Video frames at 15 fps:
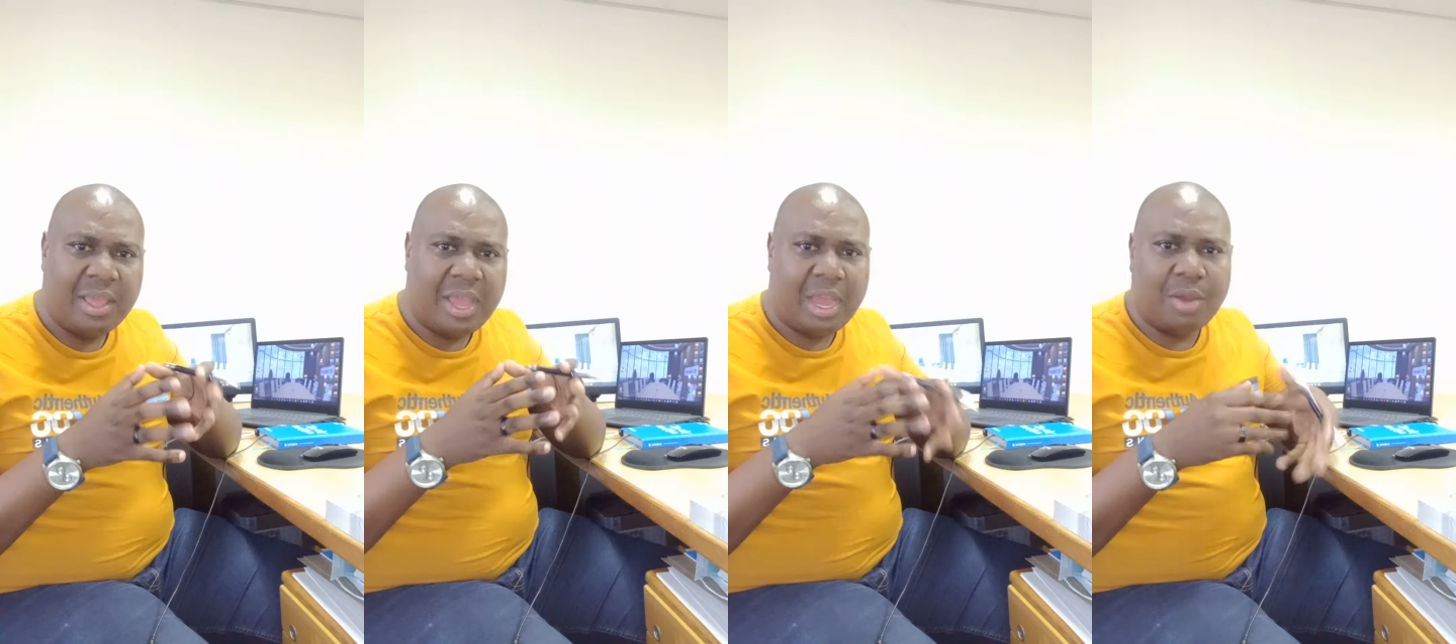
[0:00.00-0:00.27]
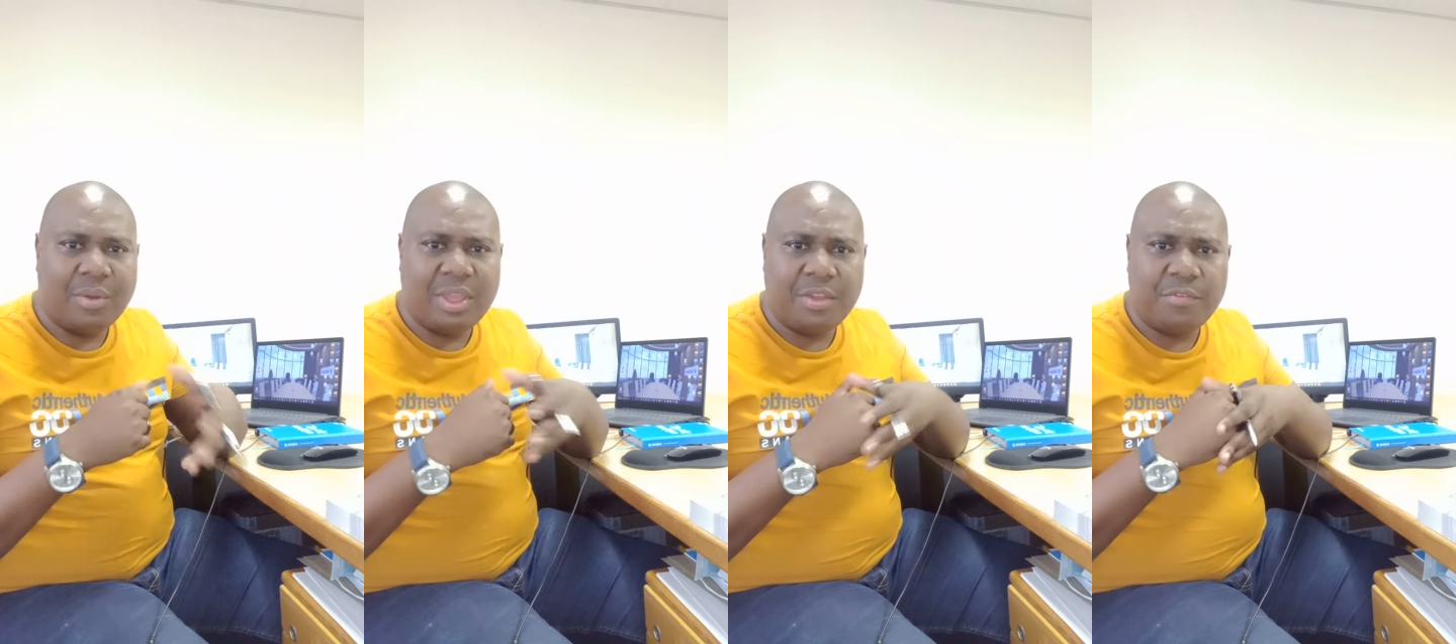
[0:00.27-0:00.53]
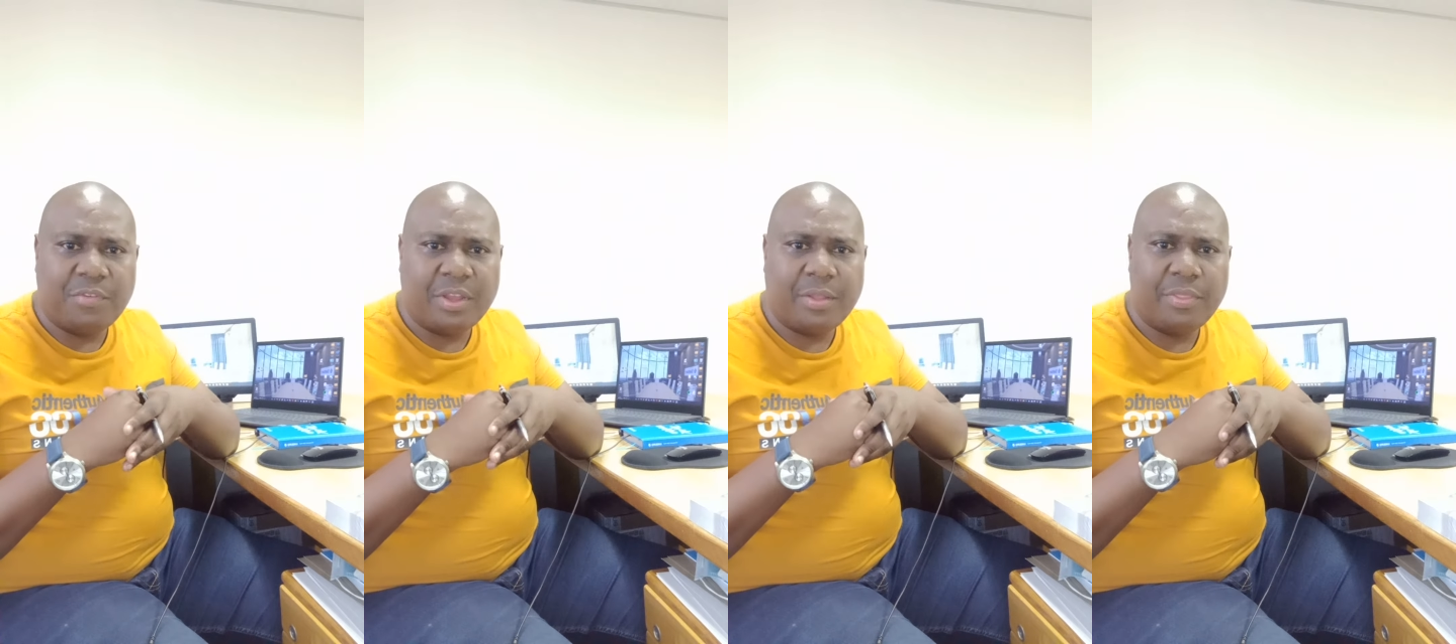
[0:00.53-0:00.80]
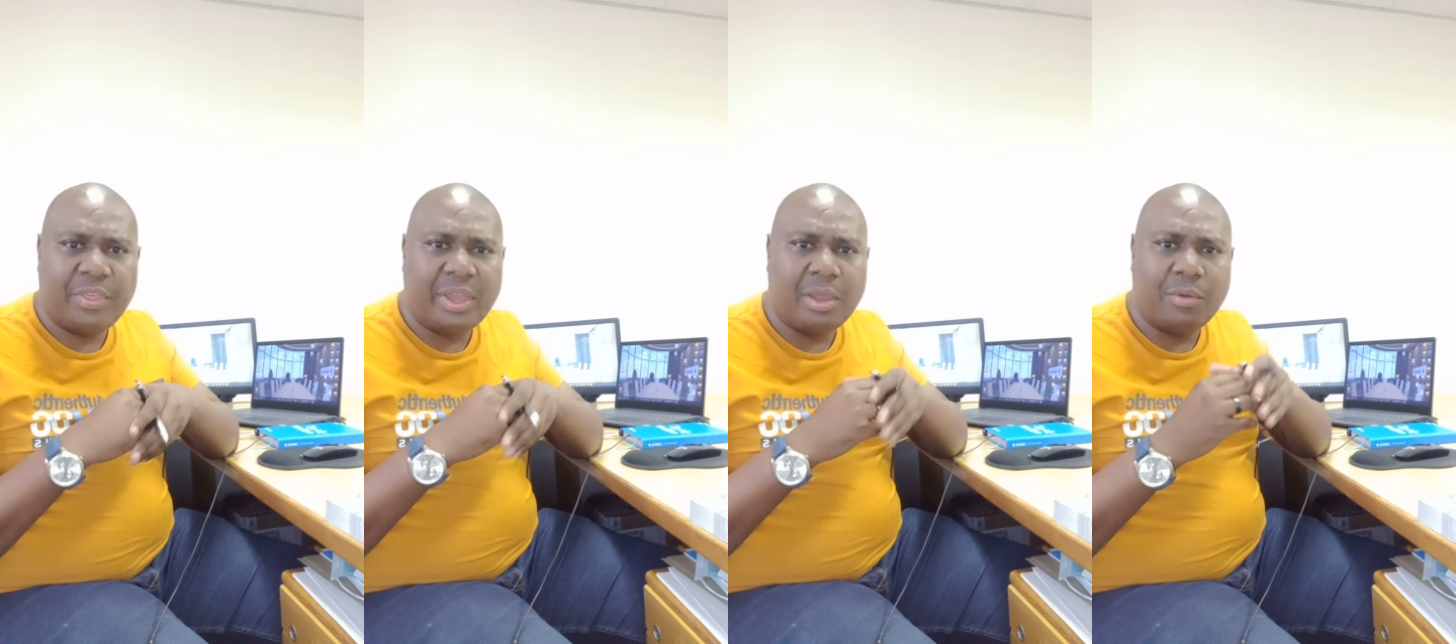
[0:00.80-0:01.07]
However,
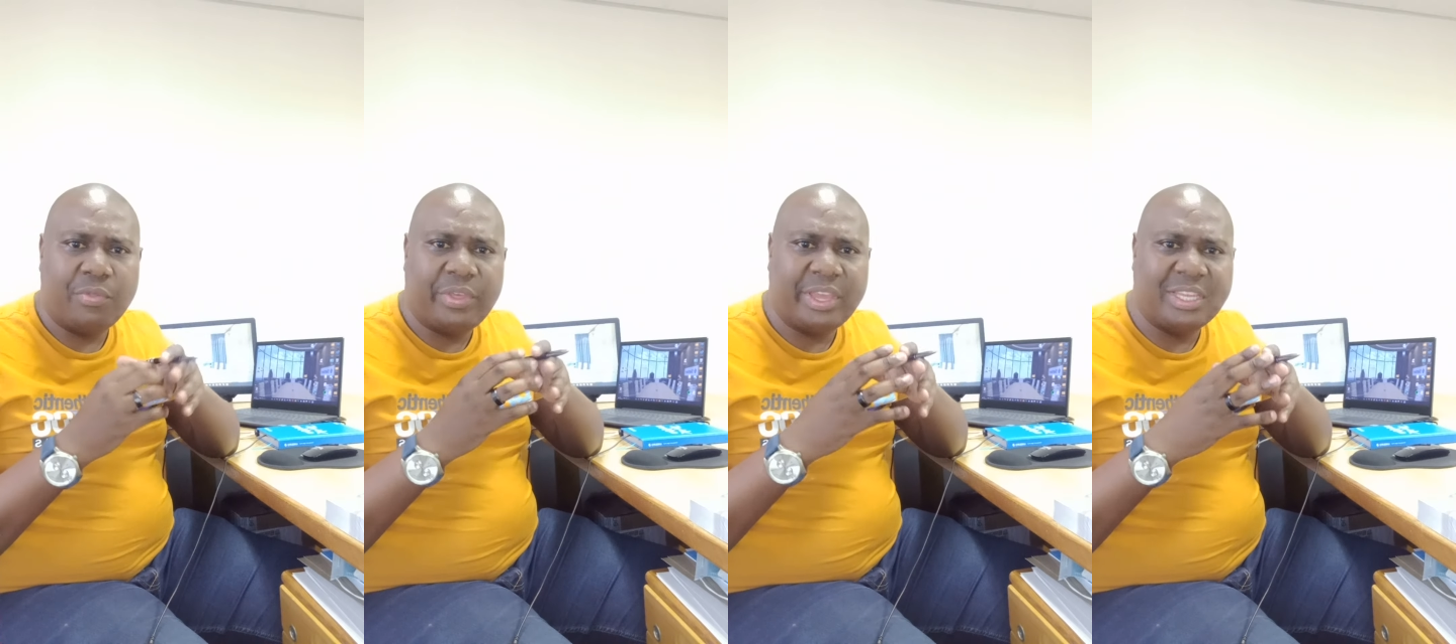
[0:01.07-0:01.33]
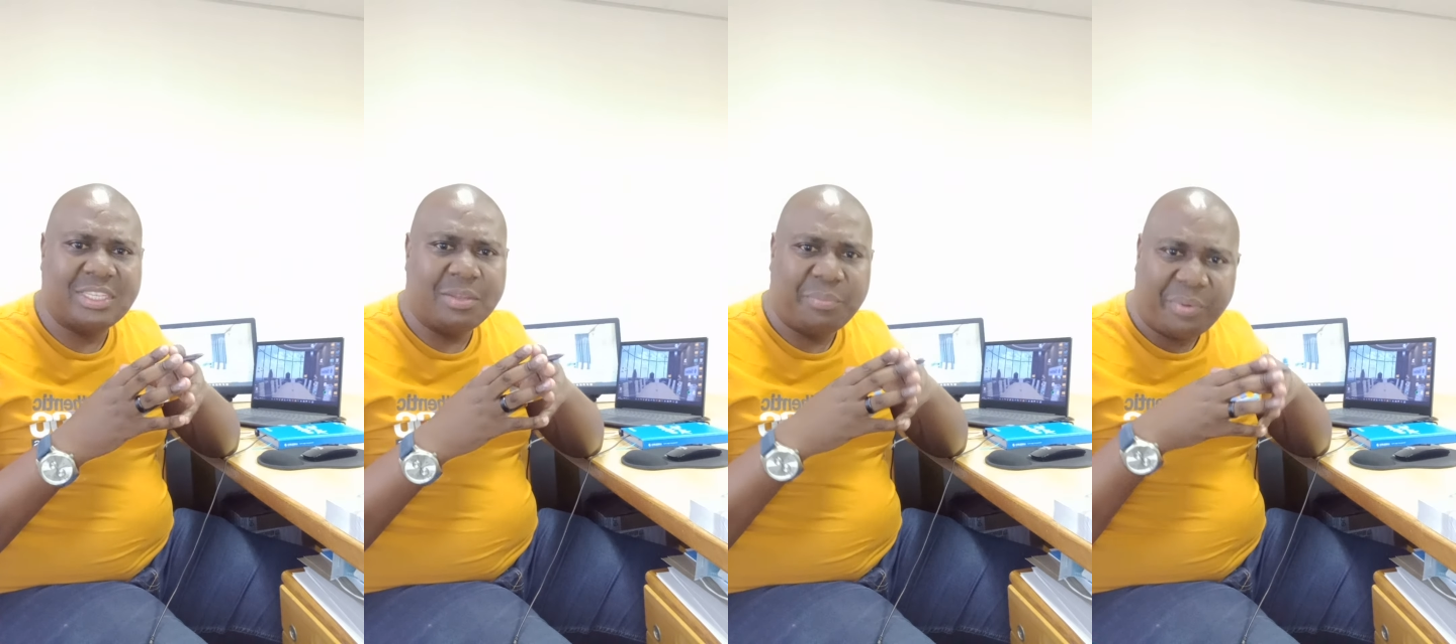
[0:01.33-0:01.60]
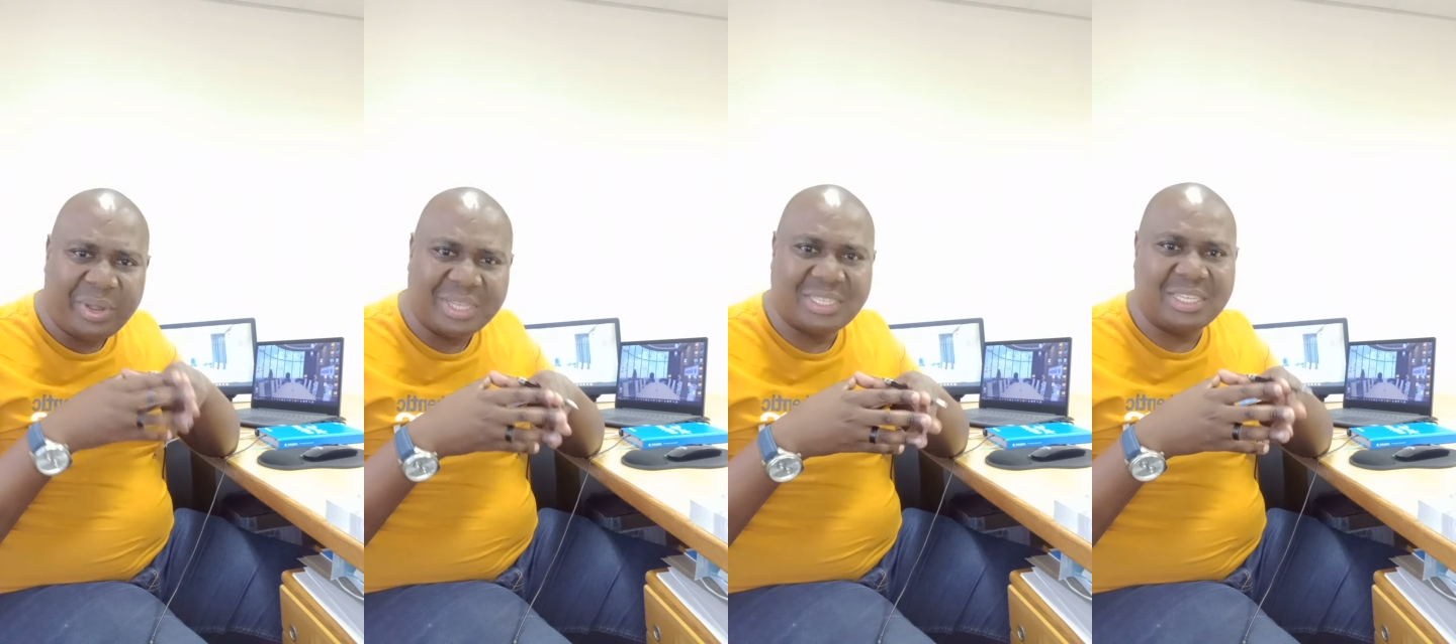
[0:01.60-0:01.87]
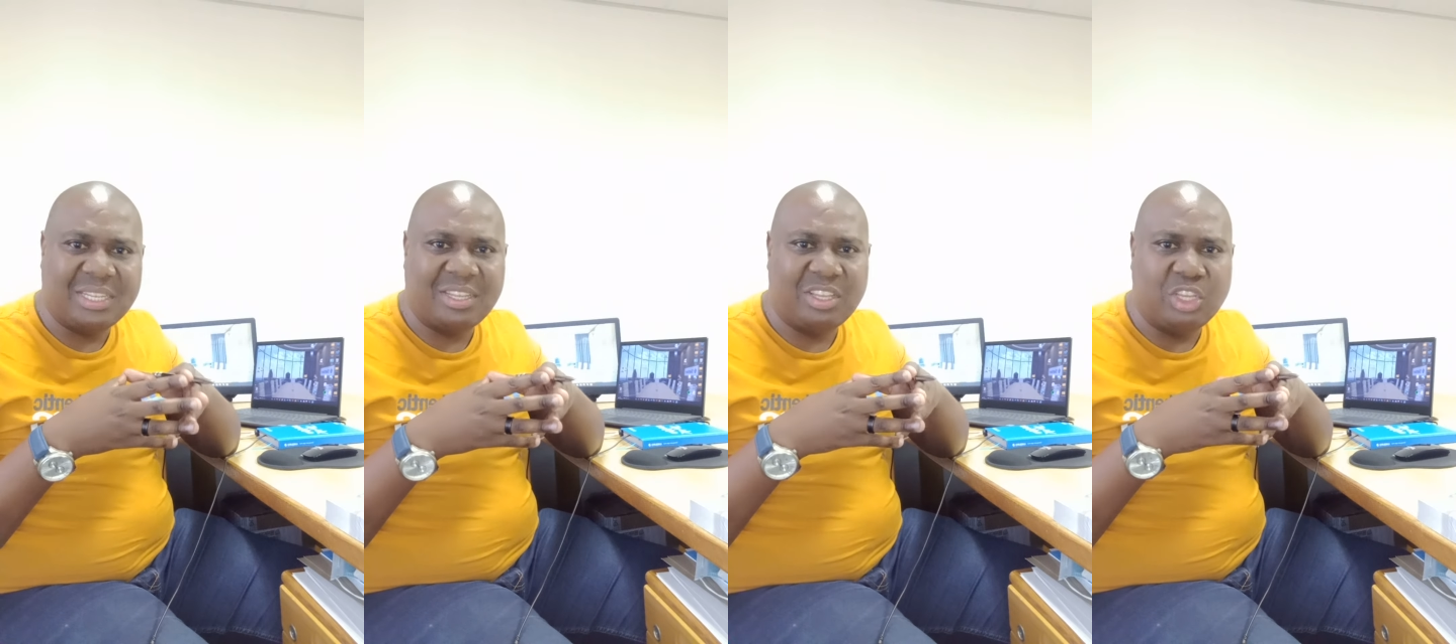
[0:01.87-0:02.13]
now there is a
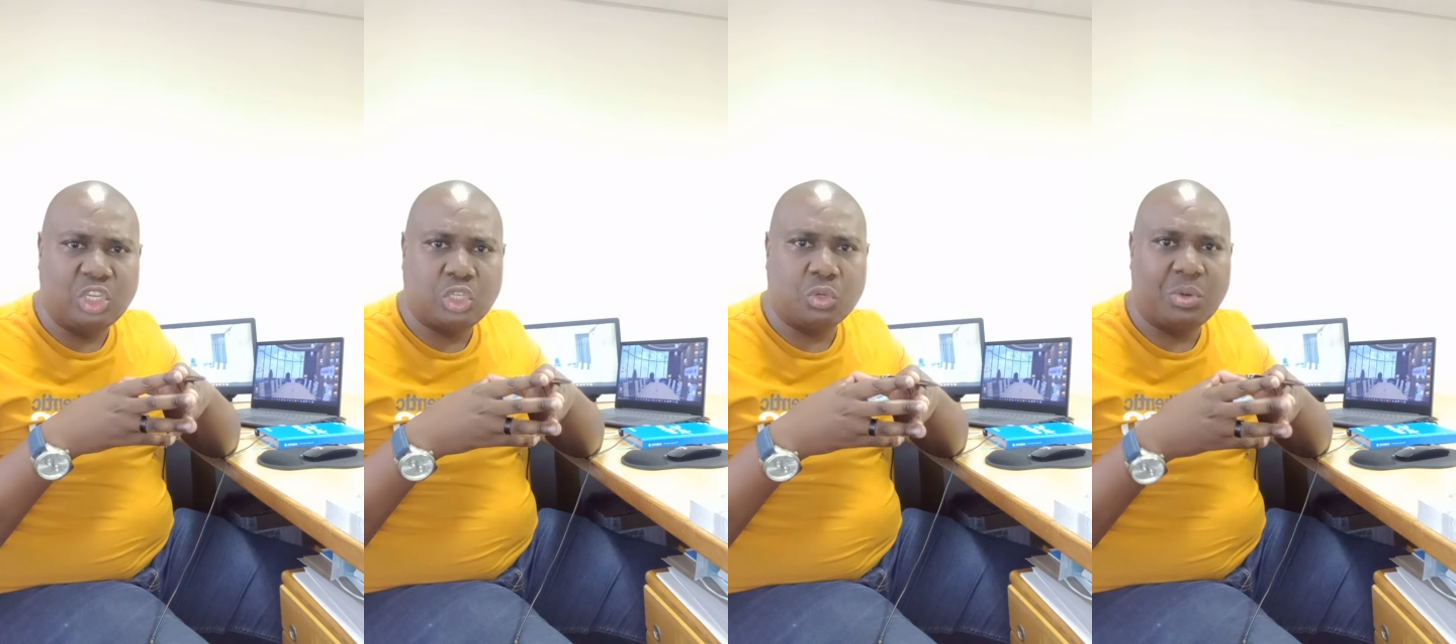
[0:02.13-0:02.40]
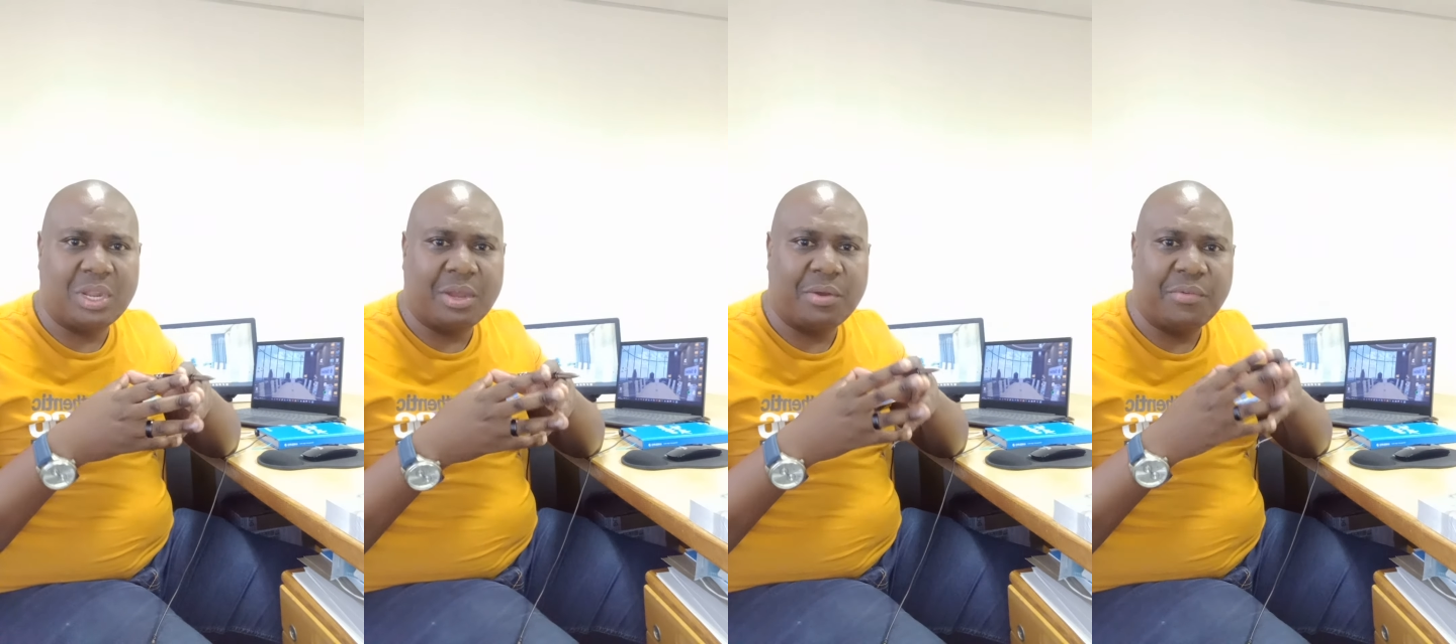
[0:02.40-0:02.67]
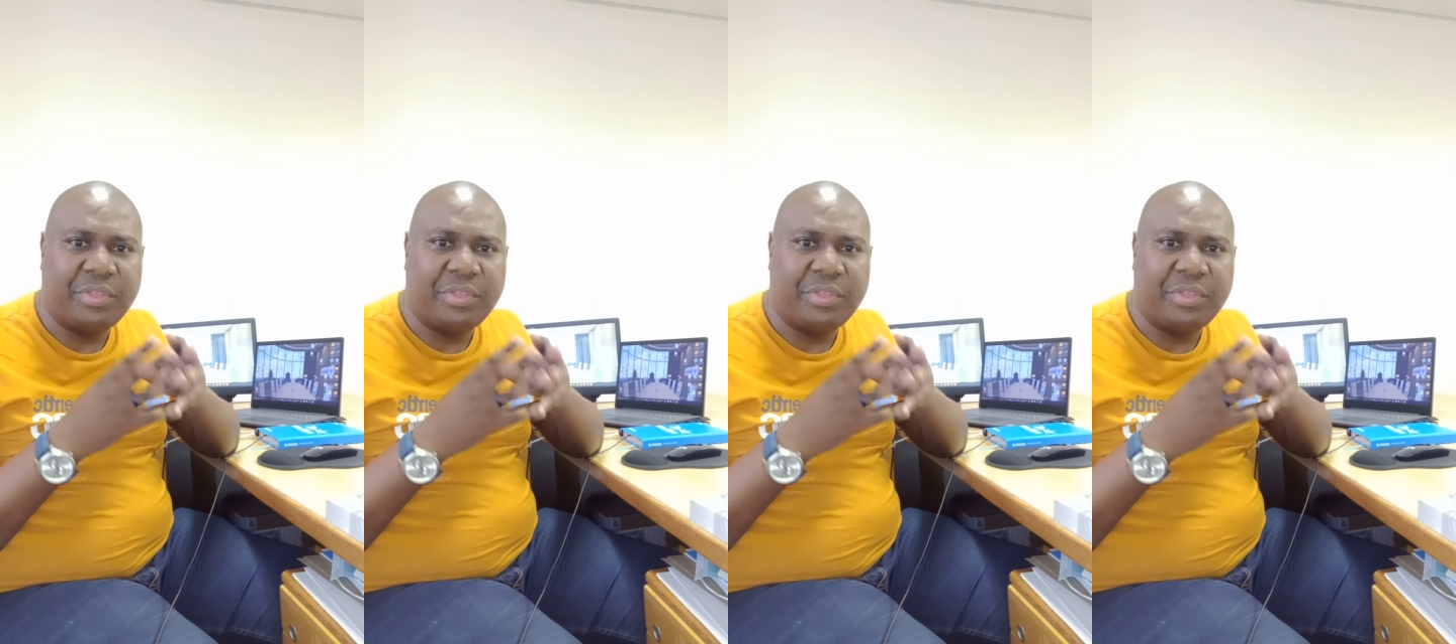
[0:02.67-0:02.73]
pressing issue now,